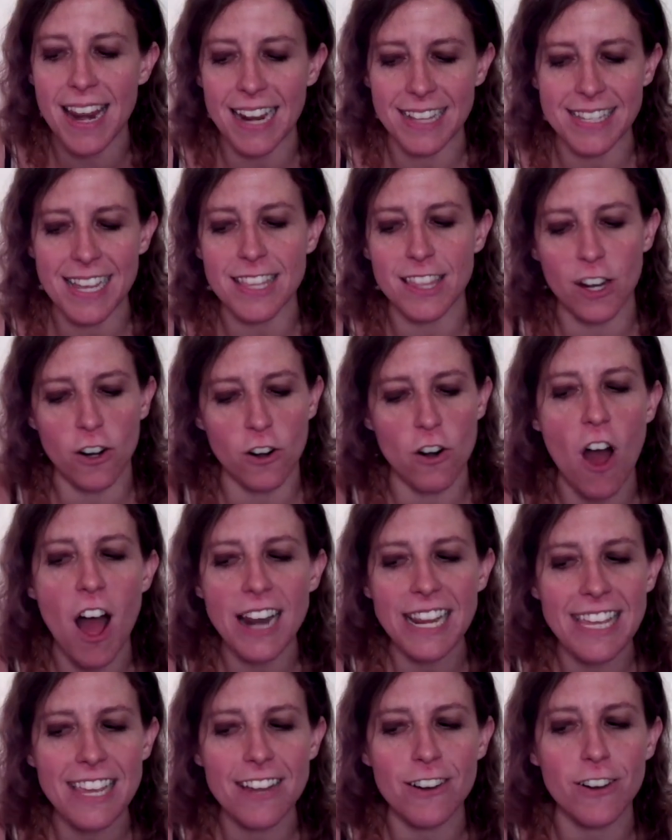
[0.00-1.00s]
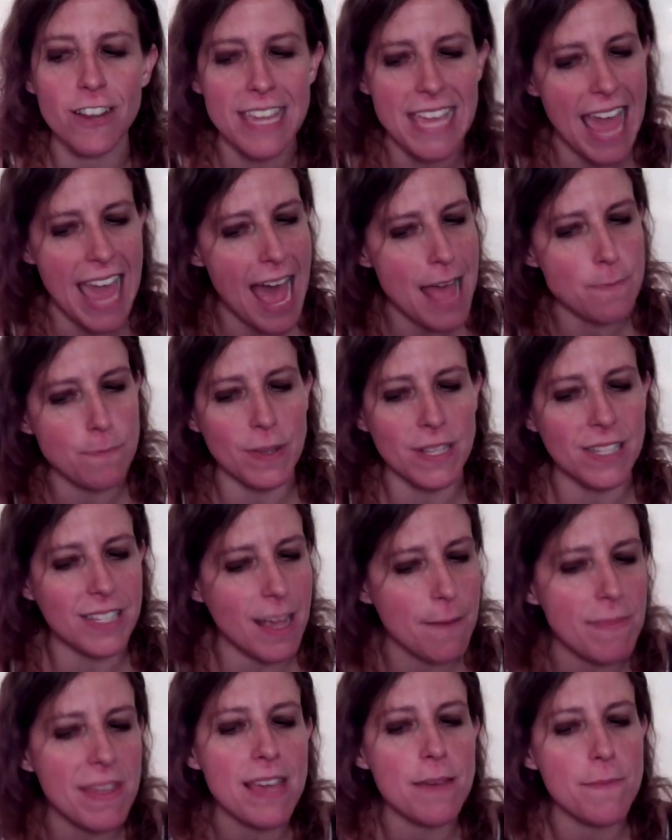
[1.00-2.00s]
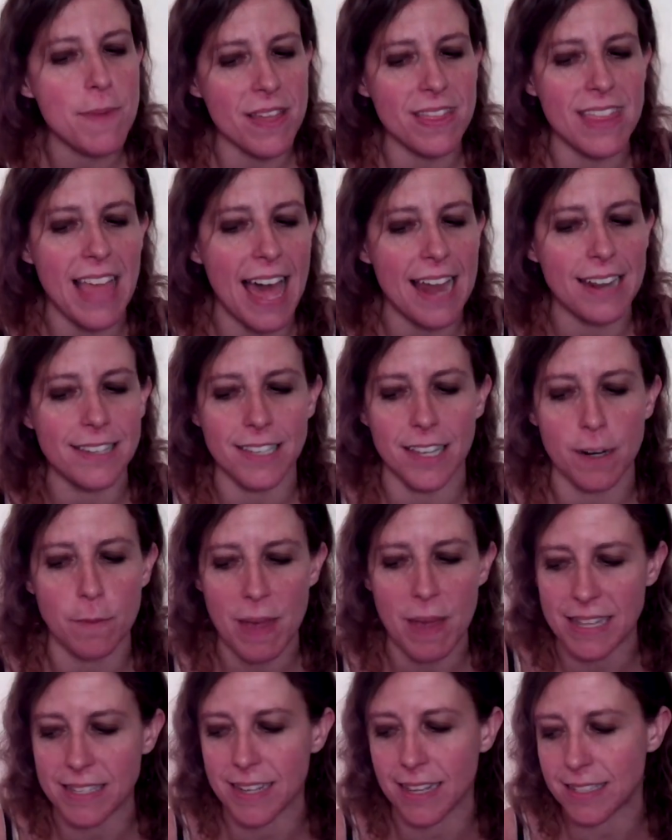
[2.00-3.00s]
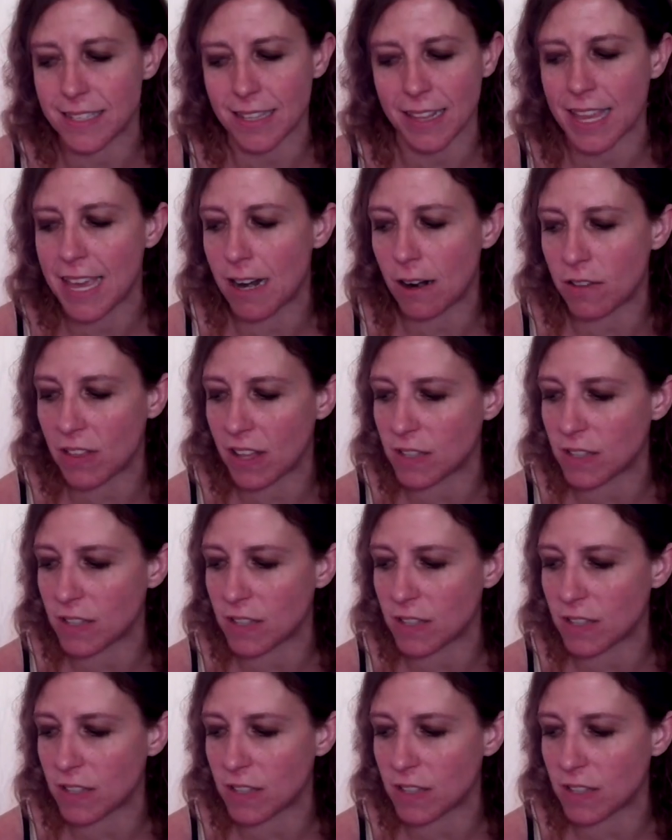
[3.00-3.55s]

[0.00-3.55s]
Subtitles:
It's like they're not here yet, but something about that is going to make sense later.